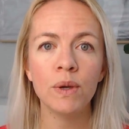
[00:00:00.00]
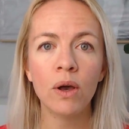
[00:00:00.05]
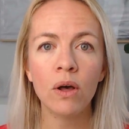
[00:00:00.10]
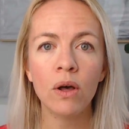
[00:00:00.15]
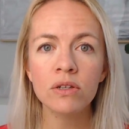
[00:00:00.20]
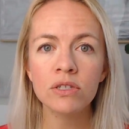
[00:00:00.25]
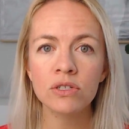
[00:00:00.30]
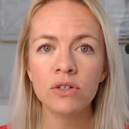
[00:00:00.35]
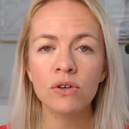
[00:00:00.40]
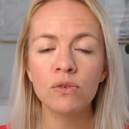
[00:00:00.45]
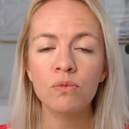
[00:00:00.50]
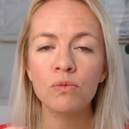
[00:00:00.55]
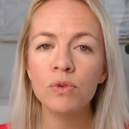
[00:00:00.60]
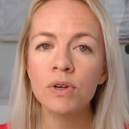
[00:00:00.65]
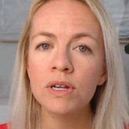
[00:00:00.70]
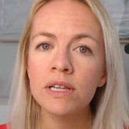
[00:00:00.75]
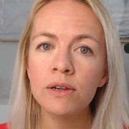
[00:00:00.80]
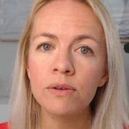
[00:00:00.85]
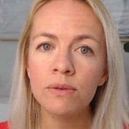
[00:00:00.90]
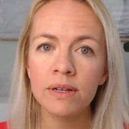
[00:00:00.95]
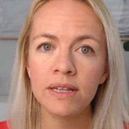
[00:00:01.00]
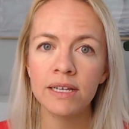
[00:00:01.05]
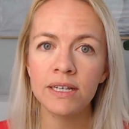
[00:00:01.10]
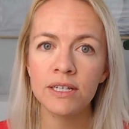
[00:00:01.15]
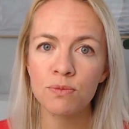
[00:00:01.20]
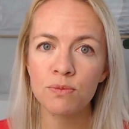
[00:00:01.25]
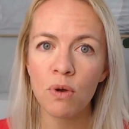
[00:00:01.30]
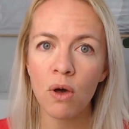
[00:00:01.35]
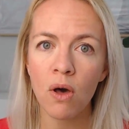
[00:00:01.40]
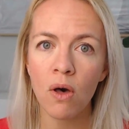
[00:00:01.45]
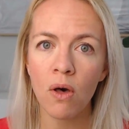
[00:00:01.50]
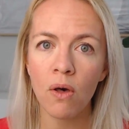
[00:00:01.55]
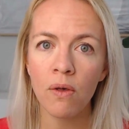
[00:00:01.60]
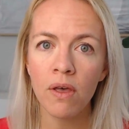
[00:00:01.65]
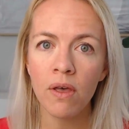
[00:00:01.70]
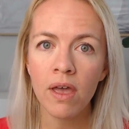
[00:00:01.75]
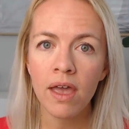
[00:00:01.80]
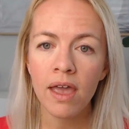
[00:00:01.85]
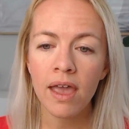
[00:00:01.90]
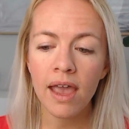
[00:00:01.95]
We all start really, really
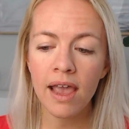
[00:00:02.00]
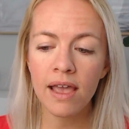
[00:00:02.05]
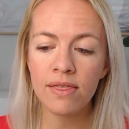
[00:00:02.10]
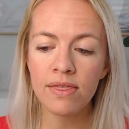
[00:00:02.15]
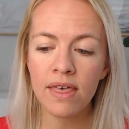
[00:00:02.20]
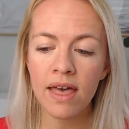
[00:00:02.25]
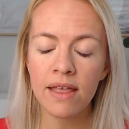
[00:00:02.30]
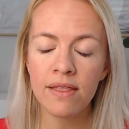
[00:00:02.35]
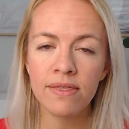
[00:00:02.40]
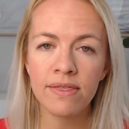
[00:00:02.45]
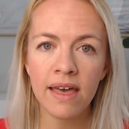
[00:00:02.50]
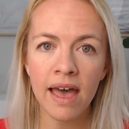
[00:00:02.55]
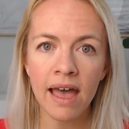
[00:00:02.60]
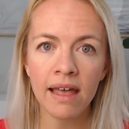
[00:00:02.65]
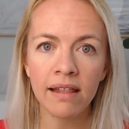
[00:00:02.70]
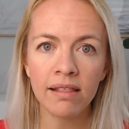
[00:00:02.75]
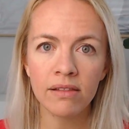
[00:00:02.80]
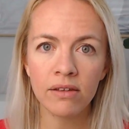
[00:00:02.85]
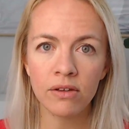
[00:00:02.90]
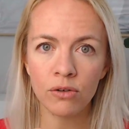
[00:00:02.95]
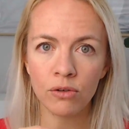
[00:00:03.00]
small, and then that